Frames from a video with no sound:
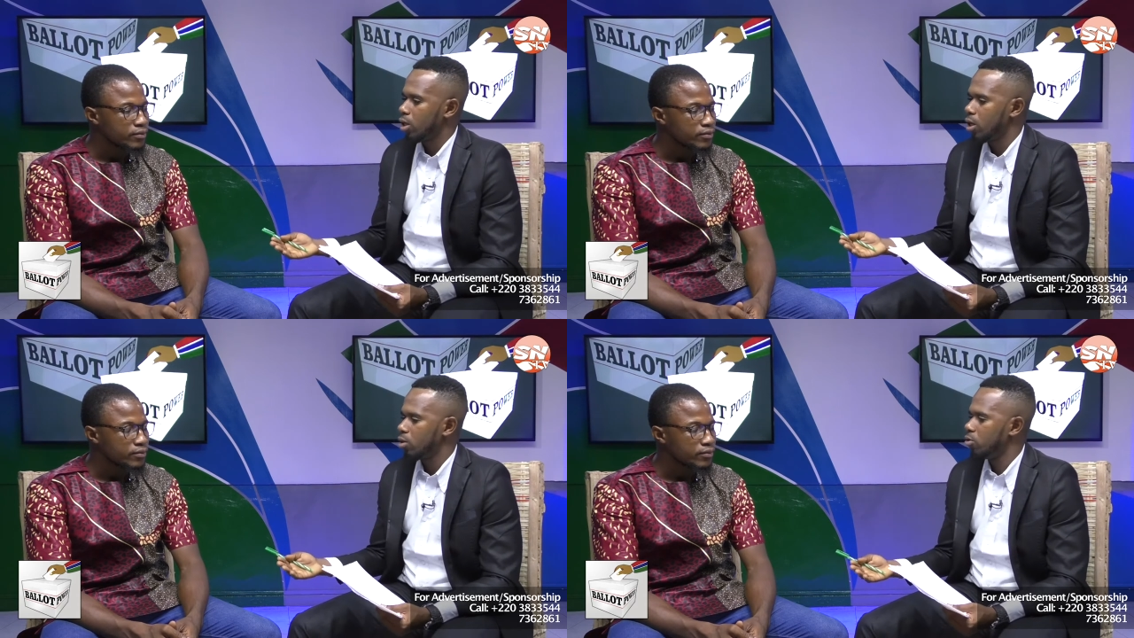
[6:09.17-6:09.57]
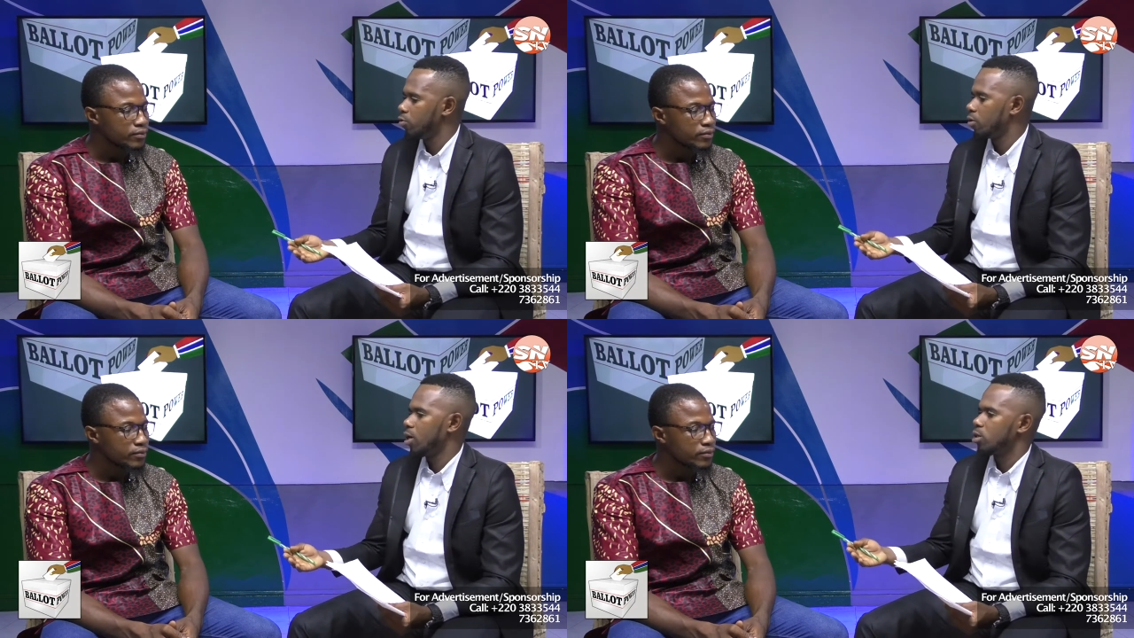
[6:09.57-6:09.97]
Speaker 1: that you
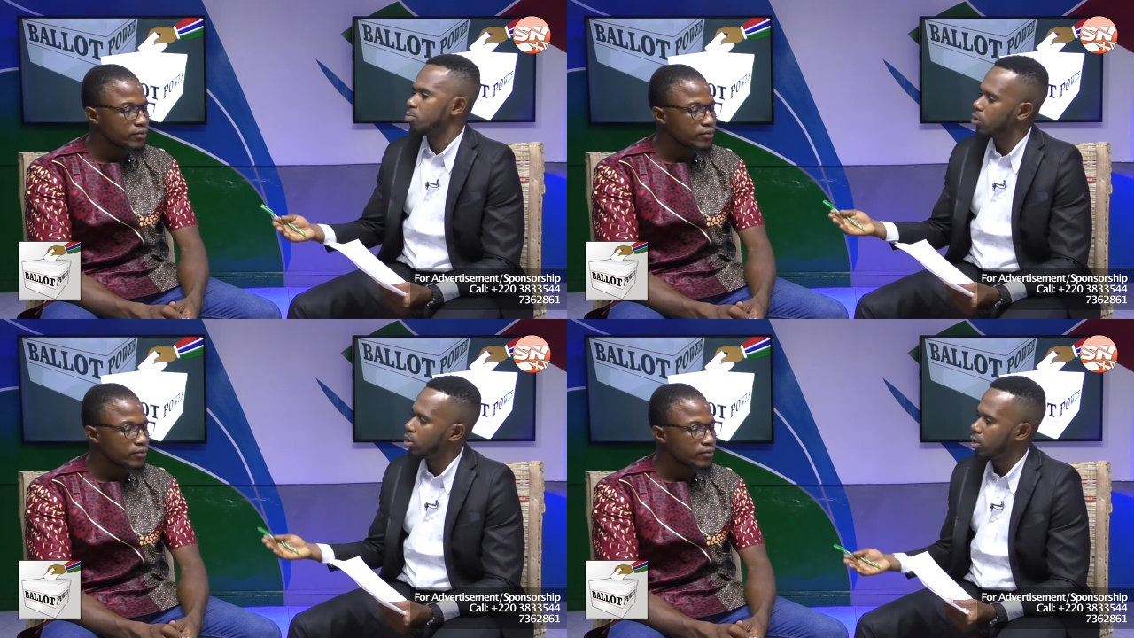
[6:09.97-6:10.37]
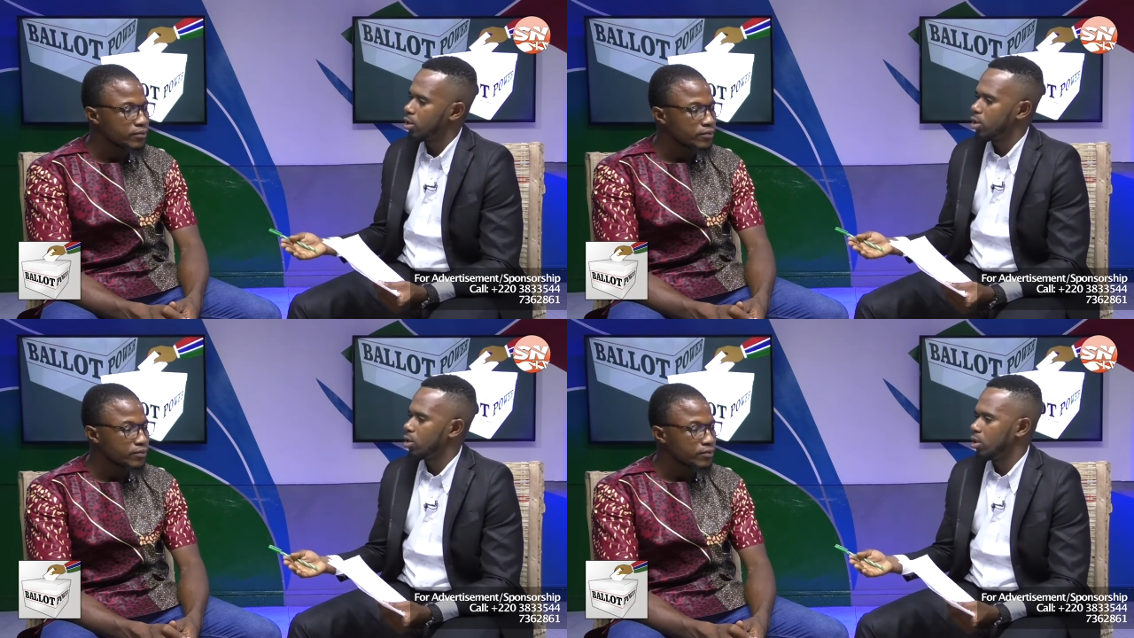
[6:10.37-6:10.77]
guys put
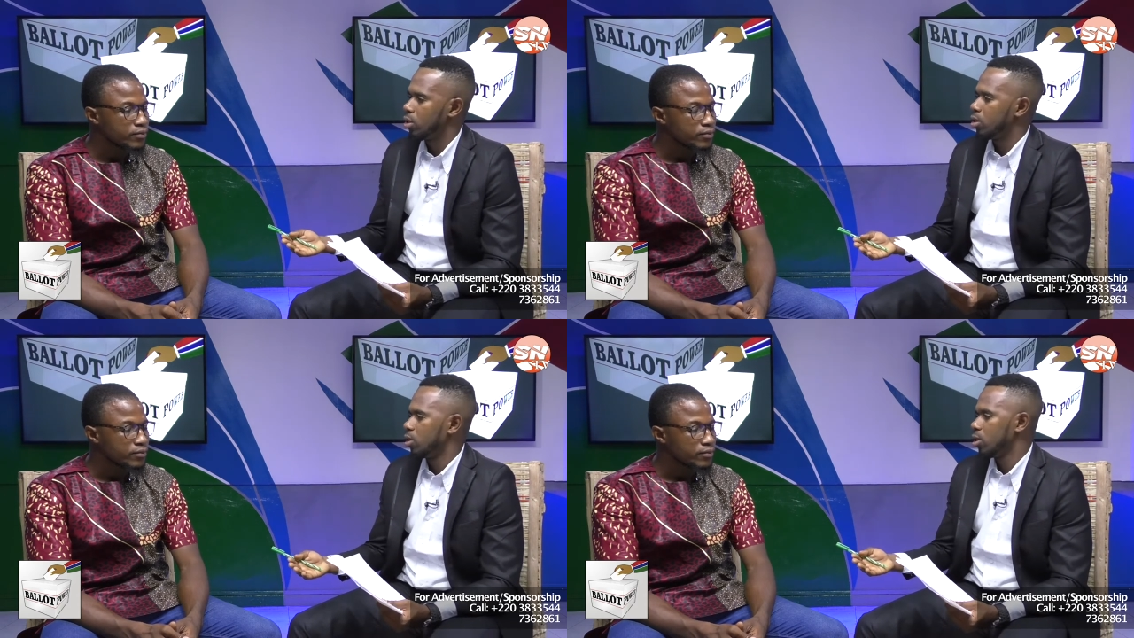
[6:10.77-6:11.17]
in in,